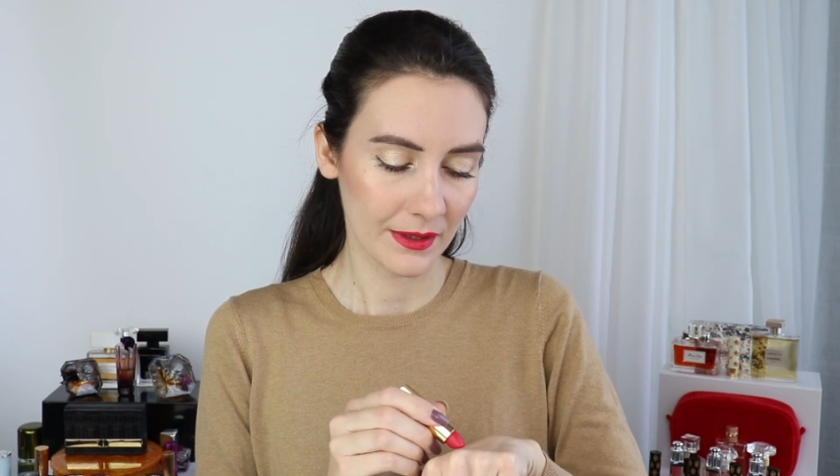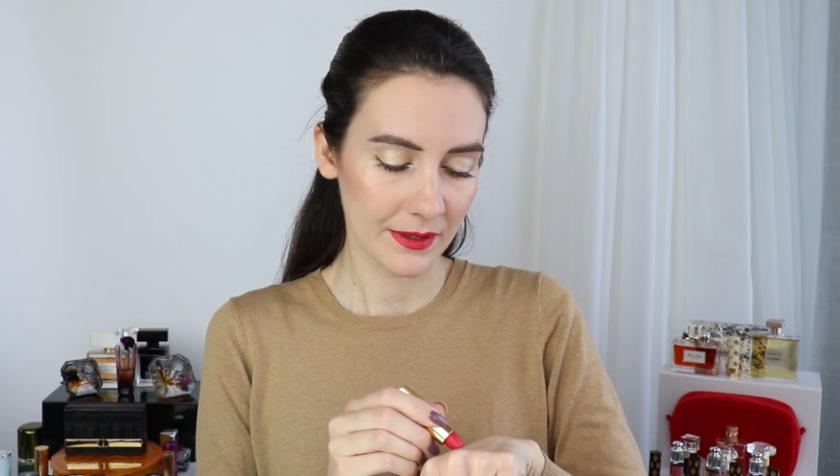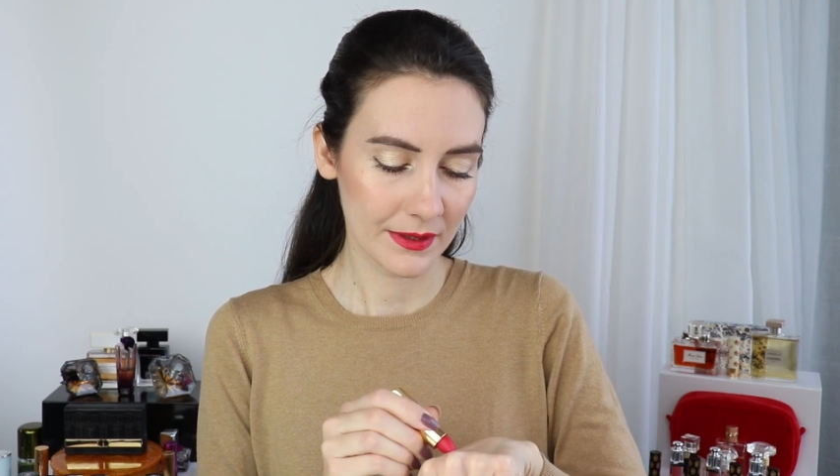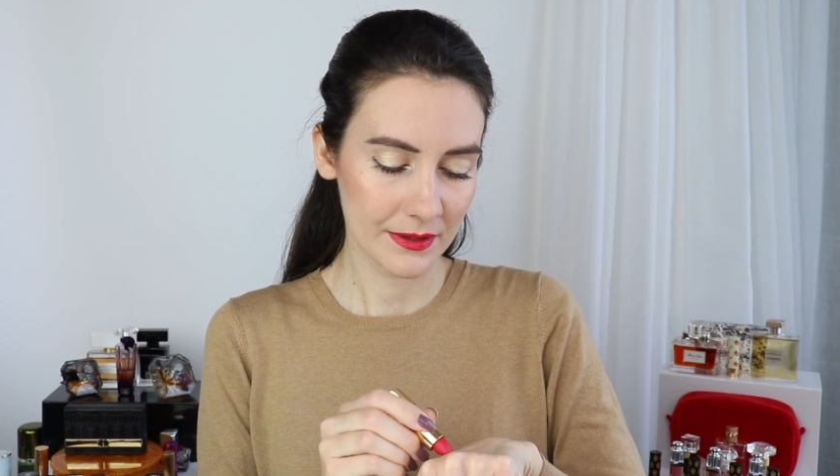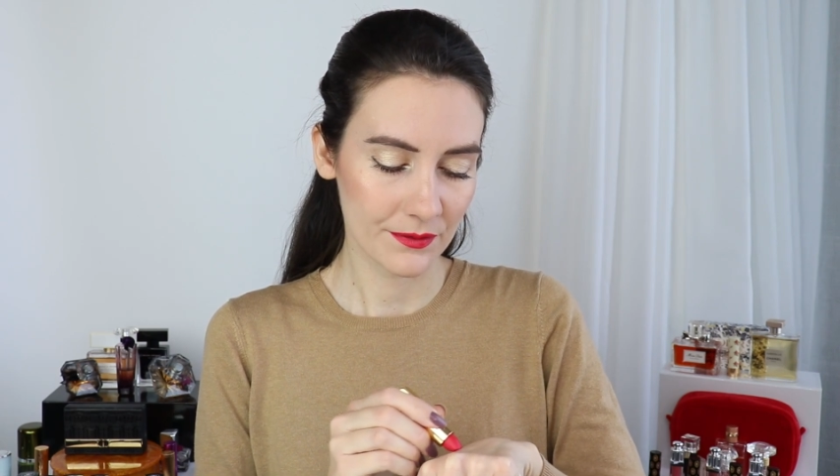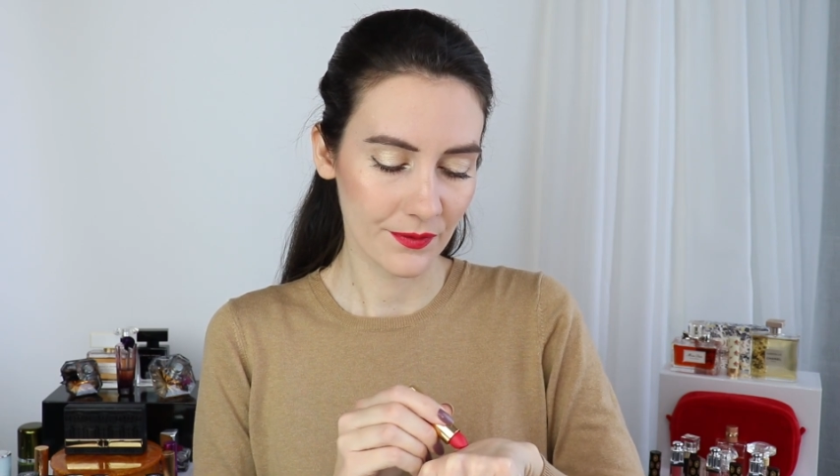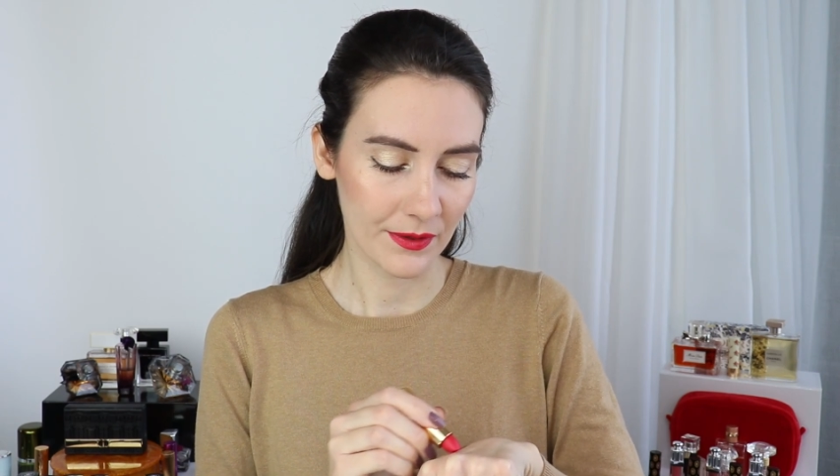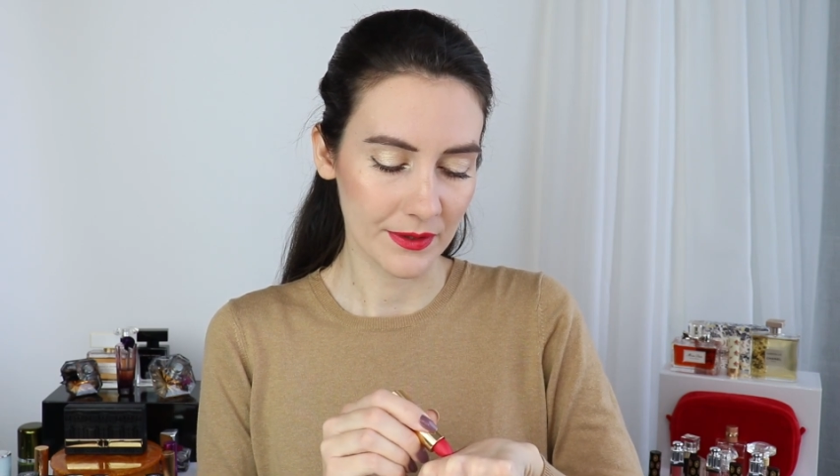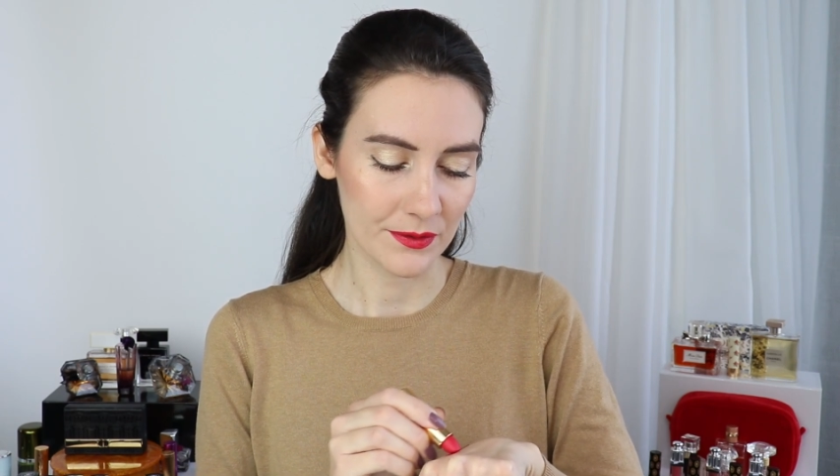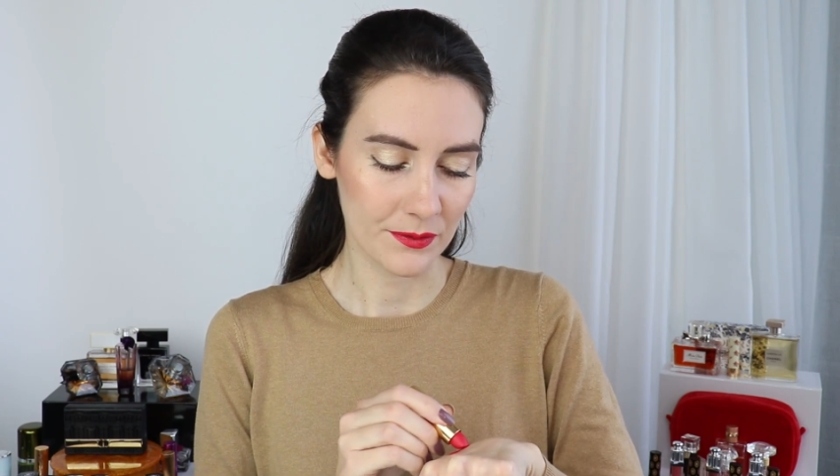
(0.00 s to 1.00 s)
I think it's
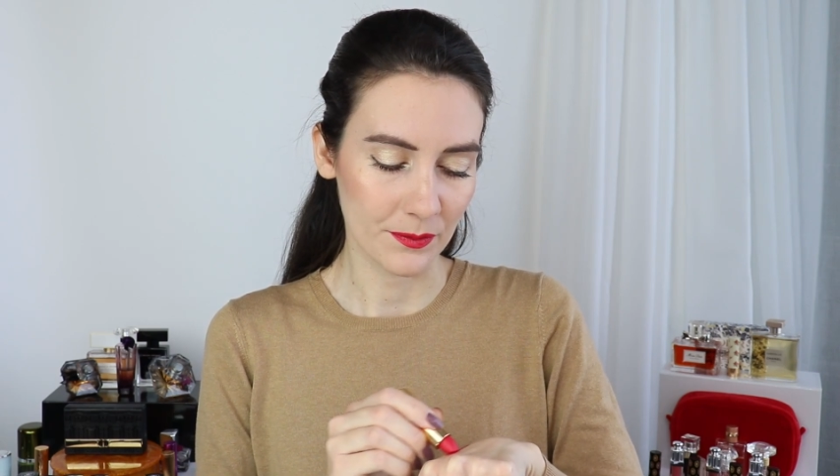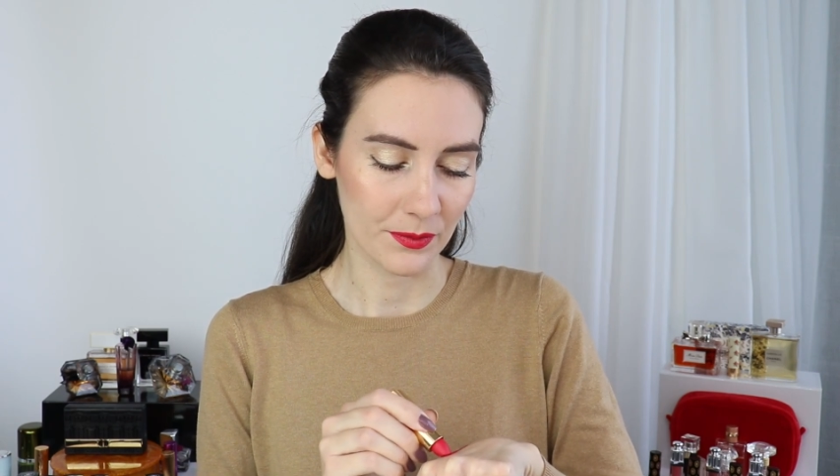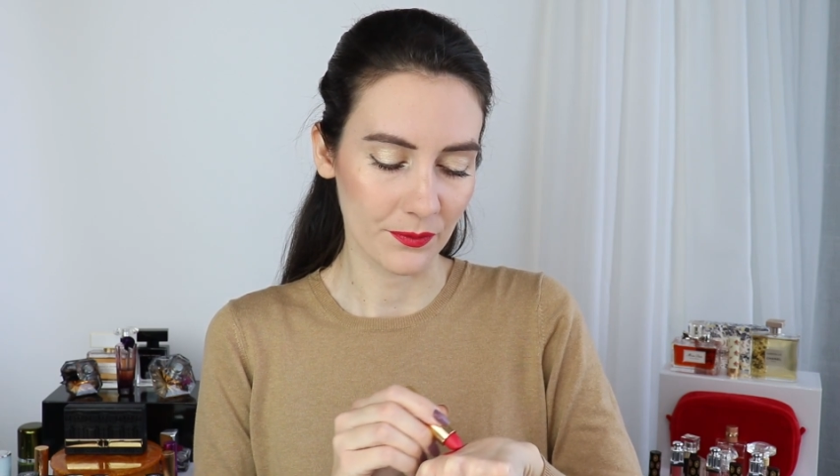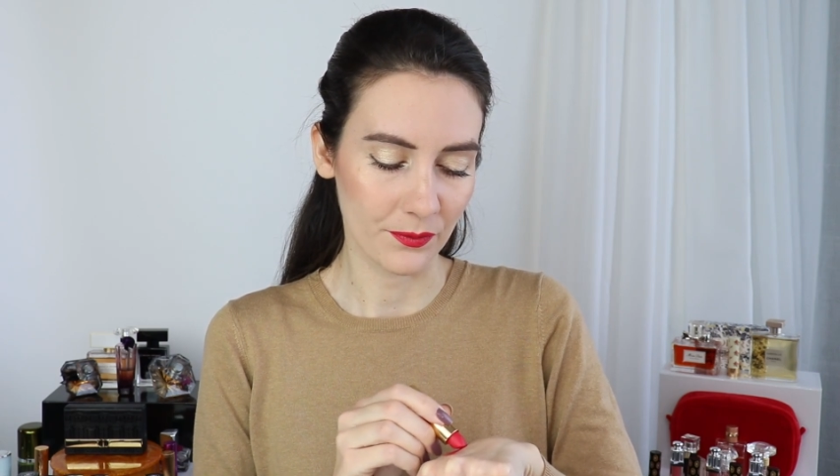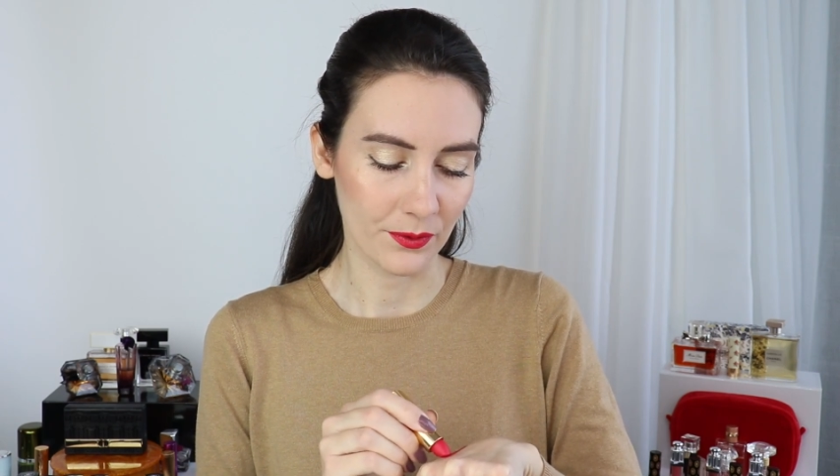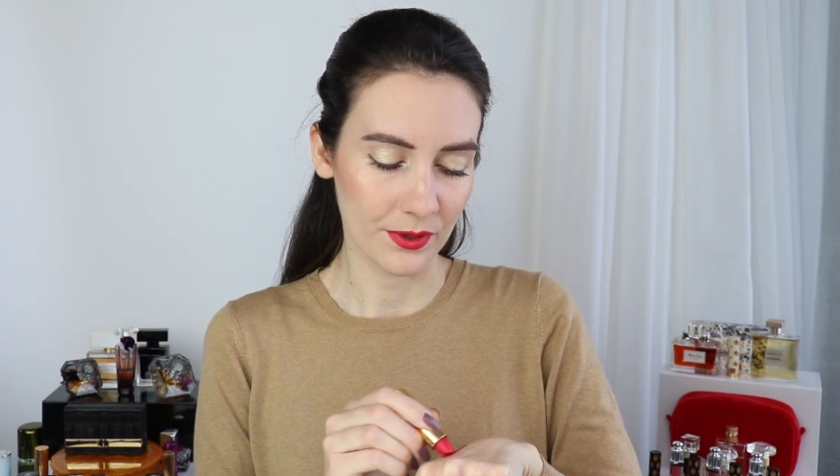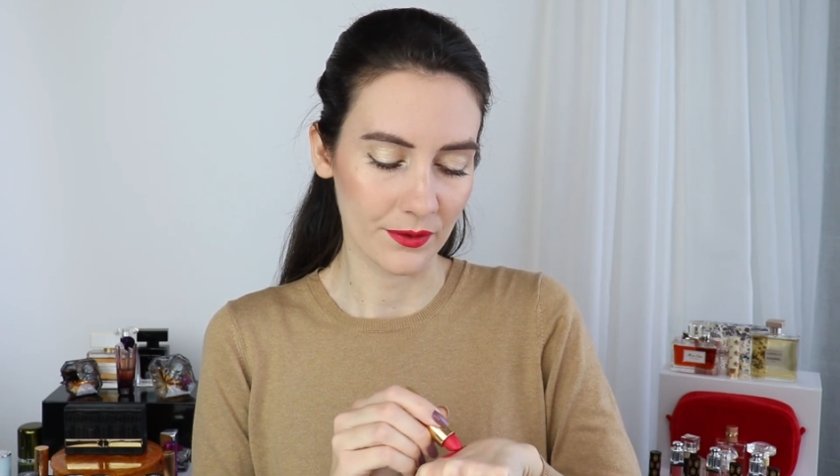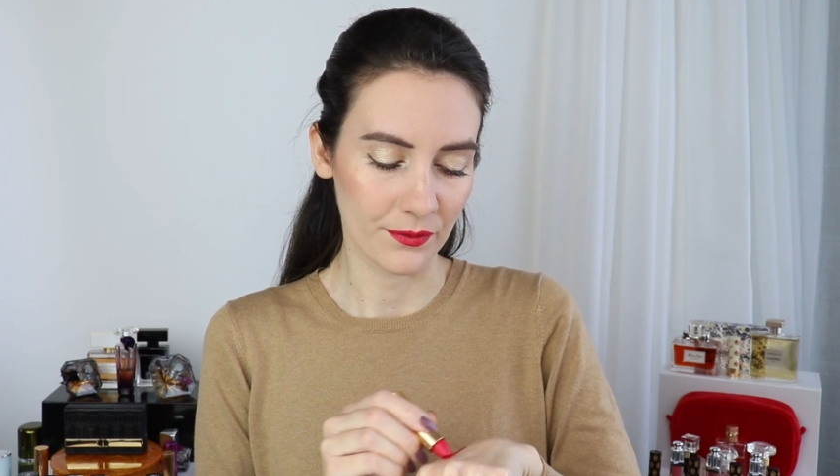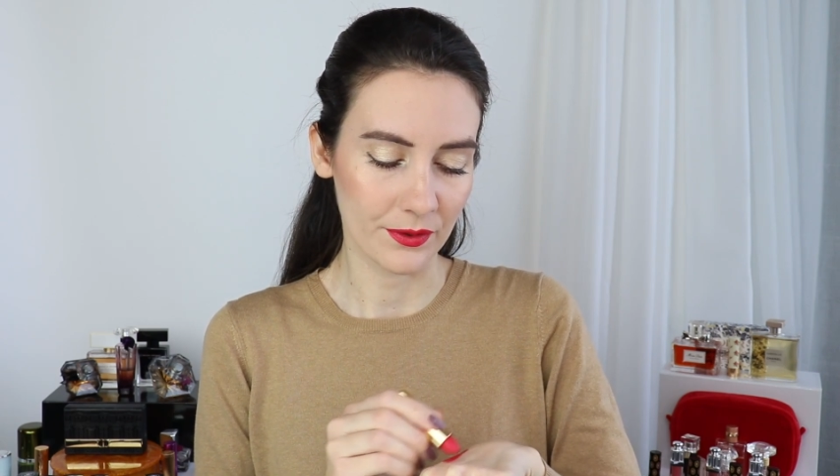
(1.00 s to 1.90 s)
very suitable for,